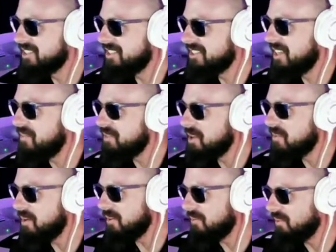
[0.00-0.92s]

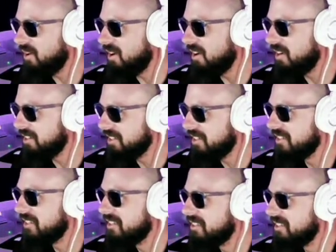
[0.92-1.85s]
Something went
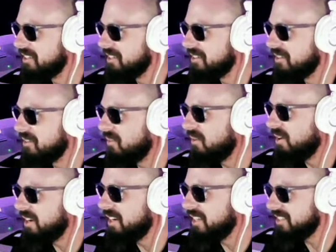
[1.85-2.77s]
wrong.
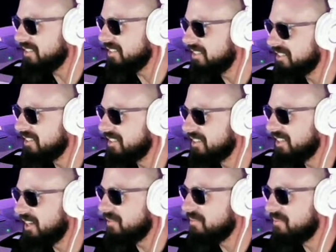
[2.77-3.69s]
What
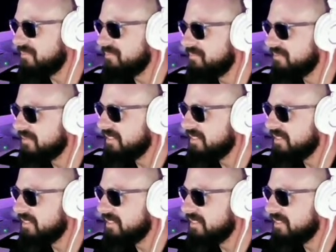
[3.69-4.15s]
the?